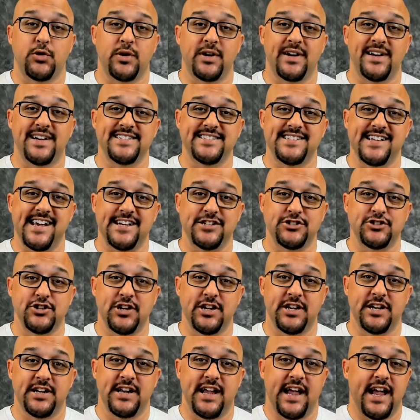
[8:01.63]

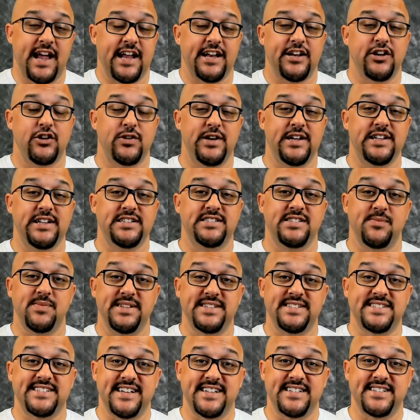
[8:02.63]
organization and you need some
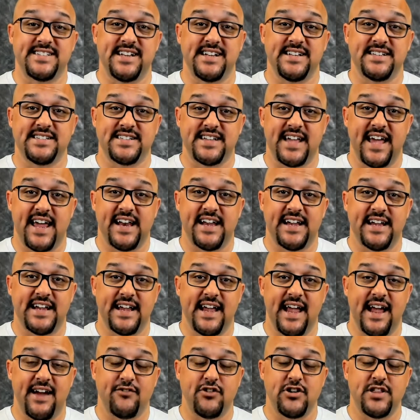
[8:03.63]
assistance
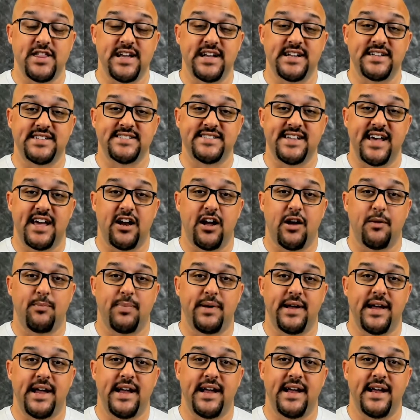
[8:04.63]
getting everything set
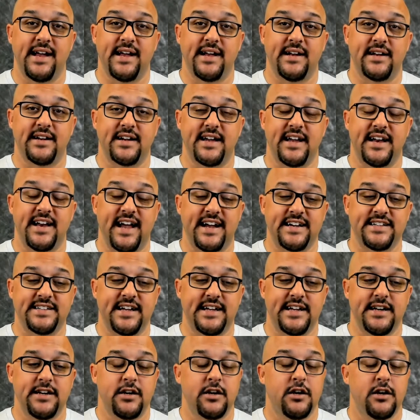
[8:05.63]
up and
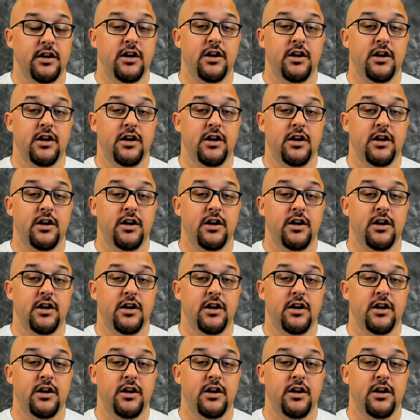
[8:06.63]
connected,